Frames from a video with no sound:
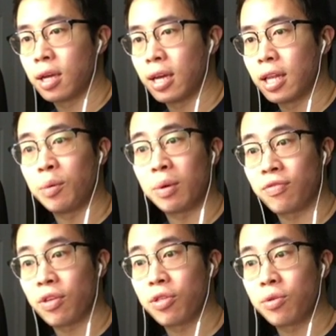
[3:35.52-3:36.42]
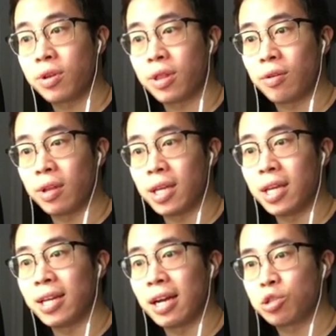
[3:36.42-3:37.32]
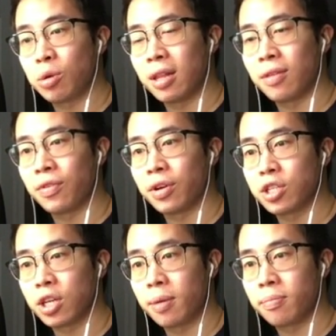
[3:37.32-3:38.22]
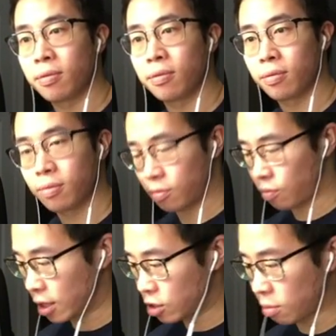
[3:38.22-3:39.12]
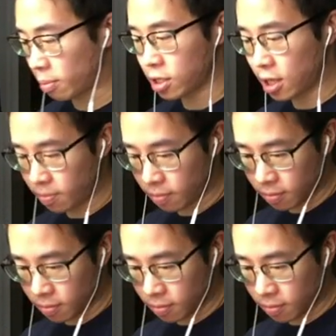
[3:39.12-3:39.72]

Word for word: and then we have the third there, the E natural at the very top, right? So one more time.